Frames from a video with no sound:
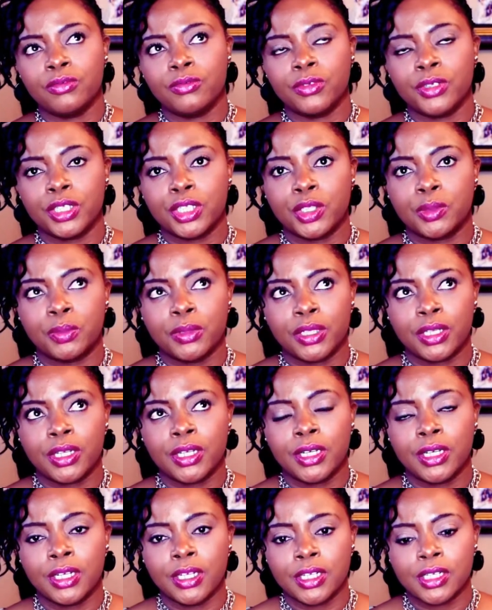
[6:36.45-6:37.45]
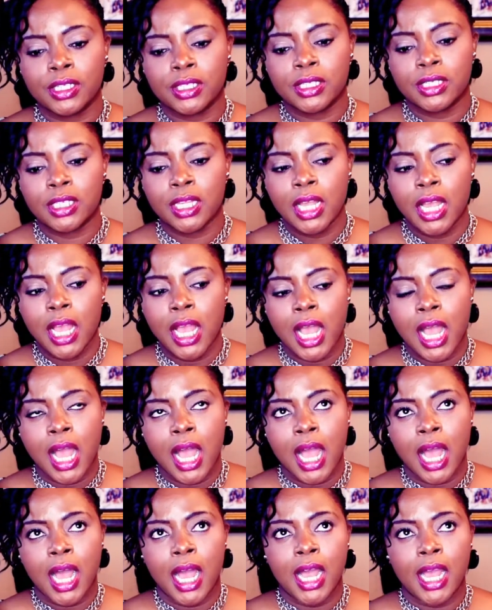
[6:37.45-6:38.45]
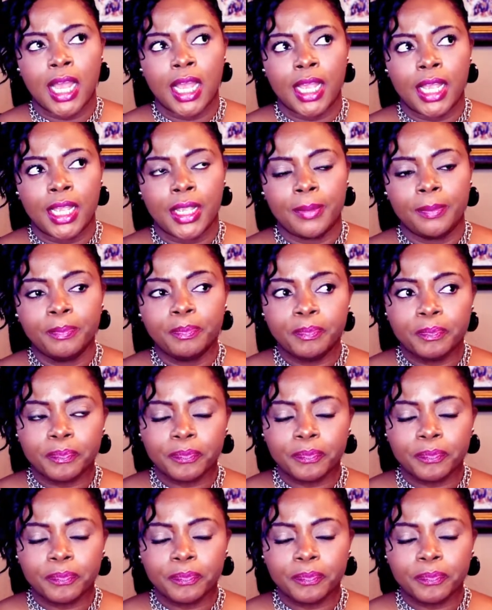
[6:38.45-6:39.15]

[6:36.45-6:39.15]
was because I